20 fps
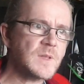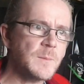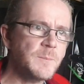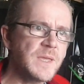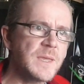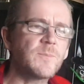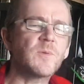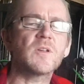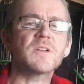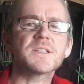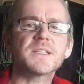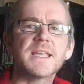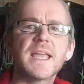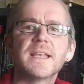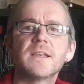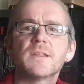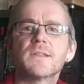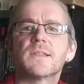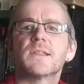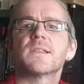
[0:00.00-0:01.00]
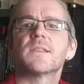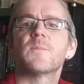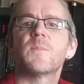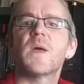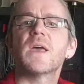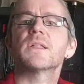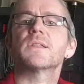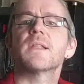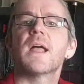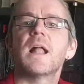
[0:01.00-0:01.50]
people are saying this is the
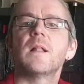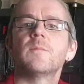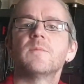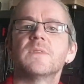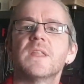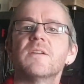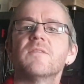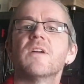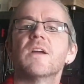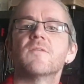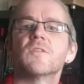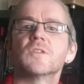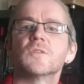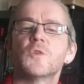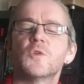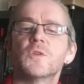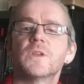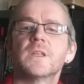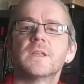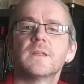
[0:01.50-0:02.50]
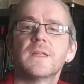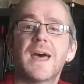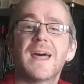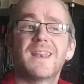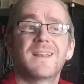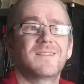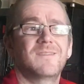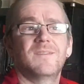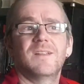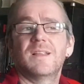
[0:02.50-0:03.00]
best album they've ever done,
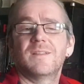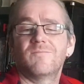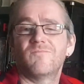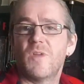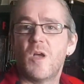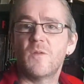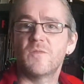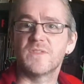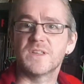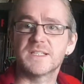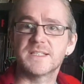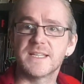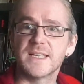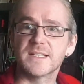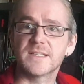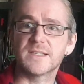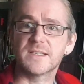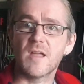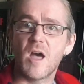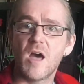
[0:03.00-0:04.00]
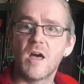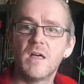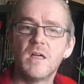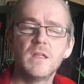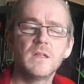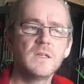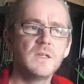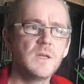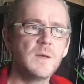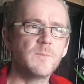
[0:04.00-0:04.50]
and obviously it's not.
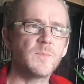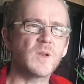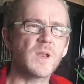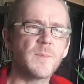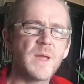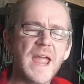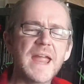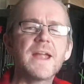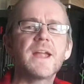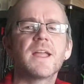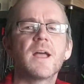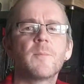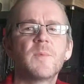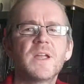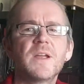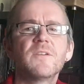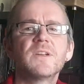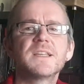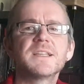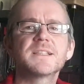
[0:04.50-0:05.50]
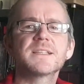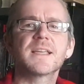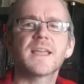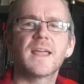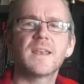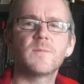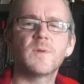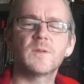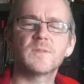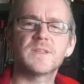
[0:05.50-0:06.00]
But I'm hearing this
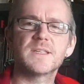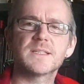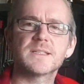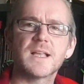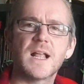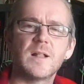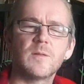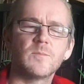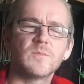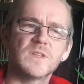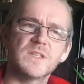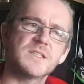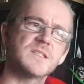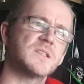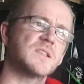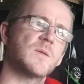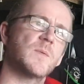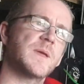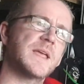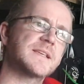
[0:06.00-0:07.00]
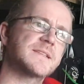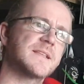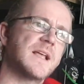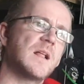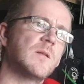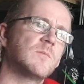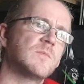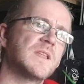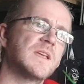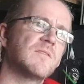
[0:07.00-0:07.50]
again about this album. This is the best
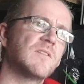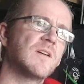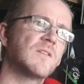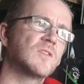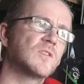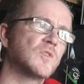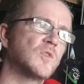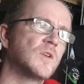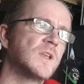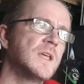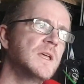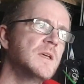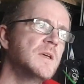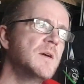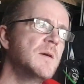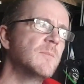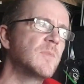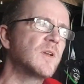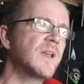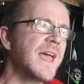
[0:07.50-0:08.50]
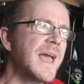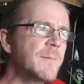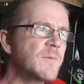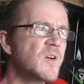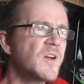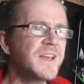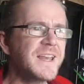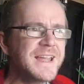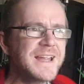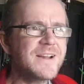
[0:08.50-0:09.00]
album they've ever done. But I am
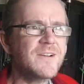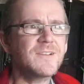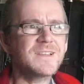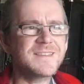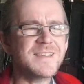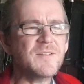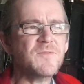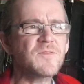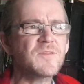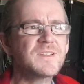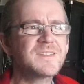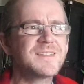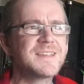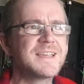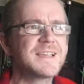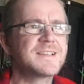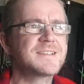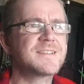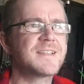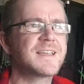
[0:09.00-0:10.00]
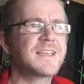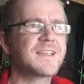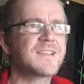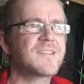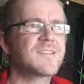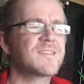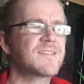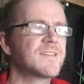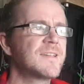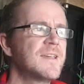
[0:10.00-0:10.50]
kind of hearing different things. Like
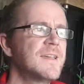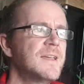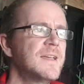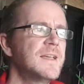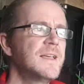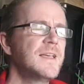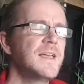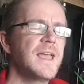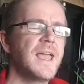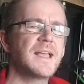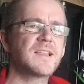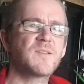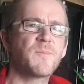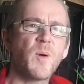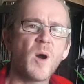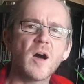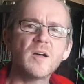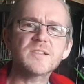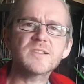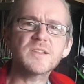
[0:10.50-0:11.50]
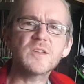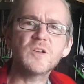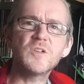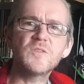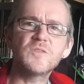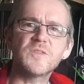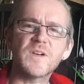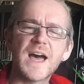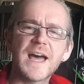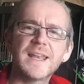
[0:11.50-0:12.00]
it's
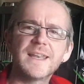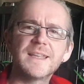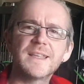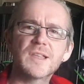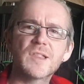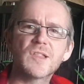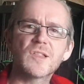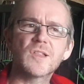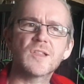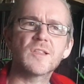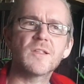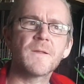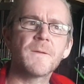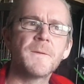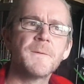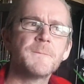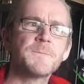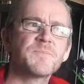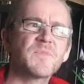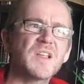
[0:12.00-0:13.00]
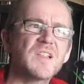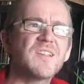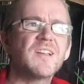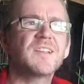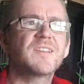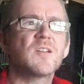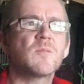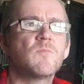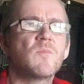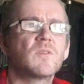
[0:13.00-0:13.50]
positive, and it's
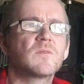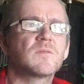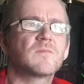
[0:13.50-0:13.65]
like they're